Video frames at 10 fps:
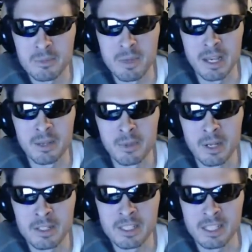man, when
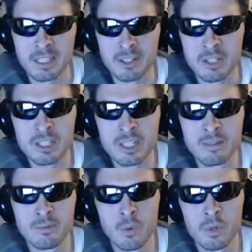I was like
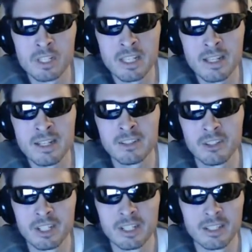13, 14,
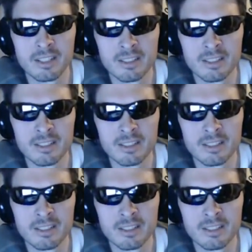like...